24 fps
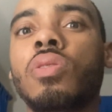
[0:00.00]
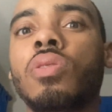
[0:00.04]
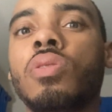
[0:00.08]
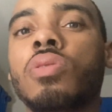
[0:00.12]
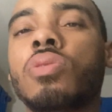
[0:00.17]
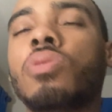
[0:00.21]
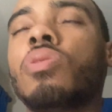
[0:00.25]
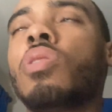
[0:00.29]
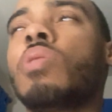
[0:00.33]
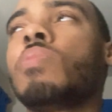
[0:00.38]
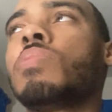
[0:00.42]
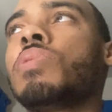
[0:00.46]

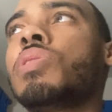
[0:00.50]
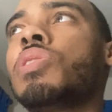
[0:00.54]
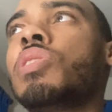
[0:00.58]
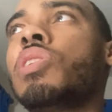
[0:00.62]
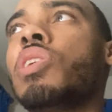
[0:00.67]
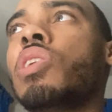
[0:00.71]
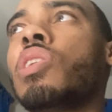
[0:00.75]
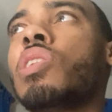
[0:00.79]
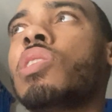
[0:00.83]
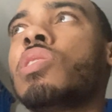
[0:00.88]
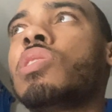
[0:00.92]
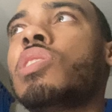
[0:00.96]
So I'm just
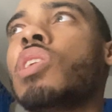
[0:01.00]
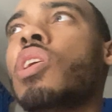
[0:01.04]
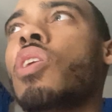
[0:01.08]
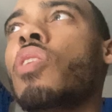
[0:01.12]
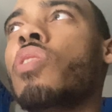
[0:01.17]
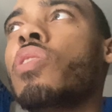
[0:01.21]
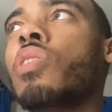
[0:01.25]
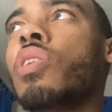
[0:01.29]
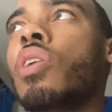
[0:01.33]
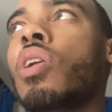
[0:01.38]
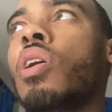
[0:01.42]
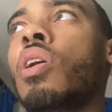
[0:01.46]
here to tell
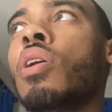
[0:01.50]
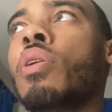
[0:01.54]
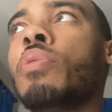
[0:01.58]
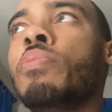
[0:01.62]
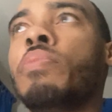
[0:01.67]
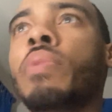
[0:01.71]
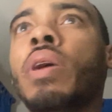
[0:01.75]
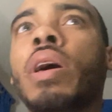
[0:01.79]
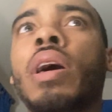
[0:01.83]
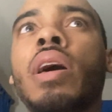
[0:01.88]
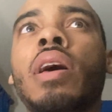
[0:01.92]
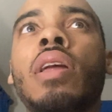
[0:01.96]
y'all,
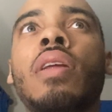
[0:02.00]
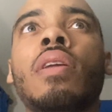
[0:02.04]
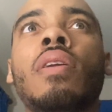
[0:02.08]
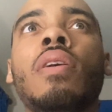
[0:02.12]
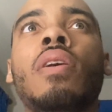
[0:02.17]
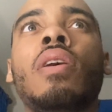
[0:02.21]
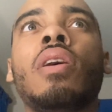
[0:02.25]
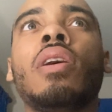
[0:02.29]
man,